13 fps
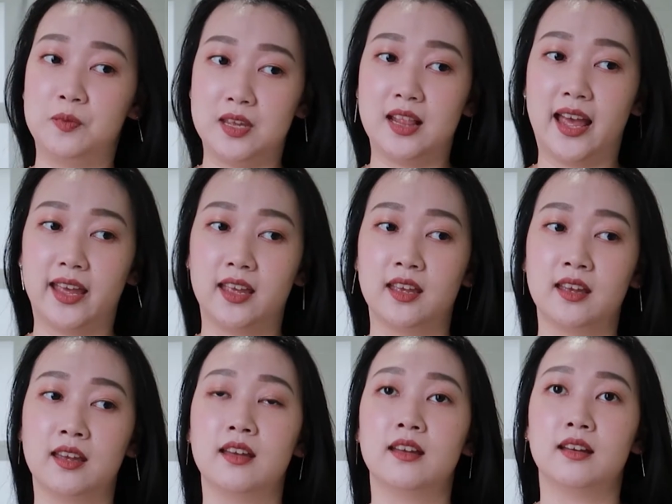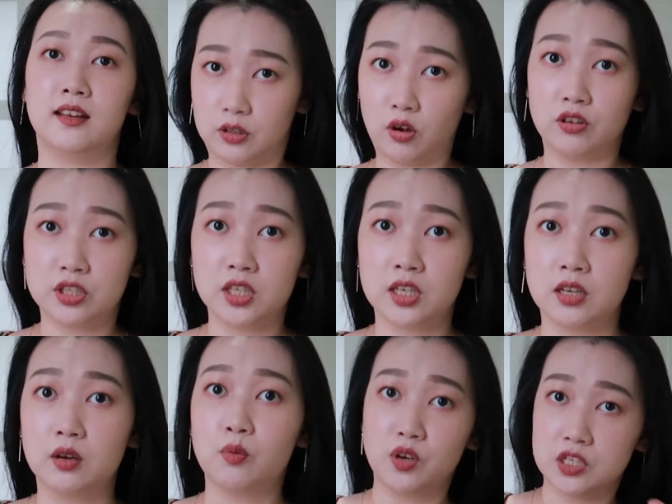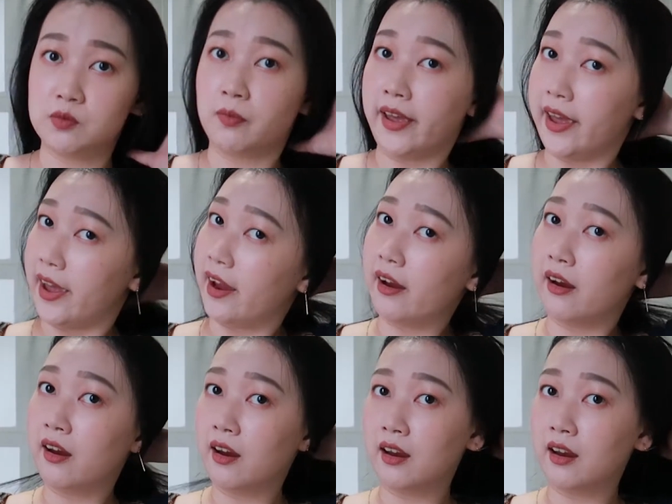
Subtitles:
be like a torture washing my hair.